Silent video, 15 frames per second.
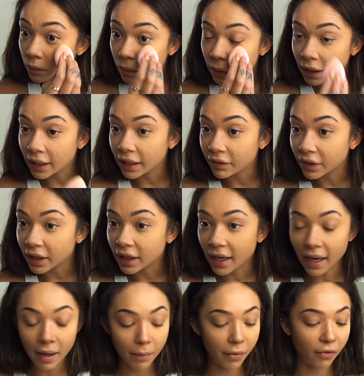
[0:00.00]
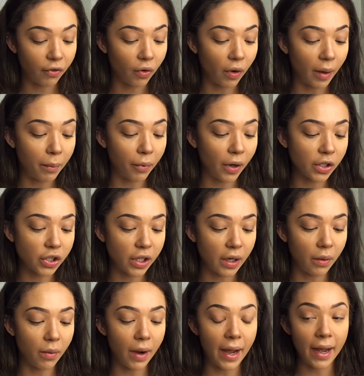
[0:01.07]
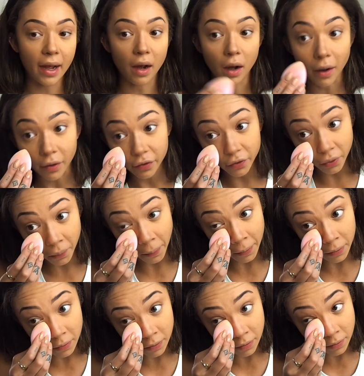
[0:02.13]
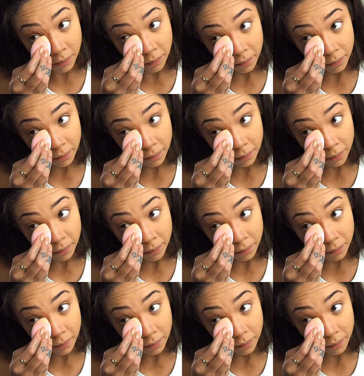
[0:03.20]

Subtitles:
leave it there before I brush it away afterwards.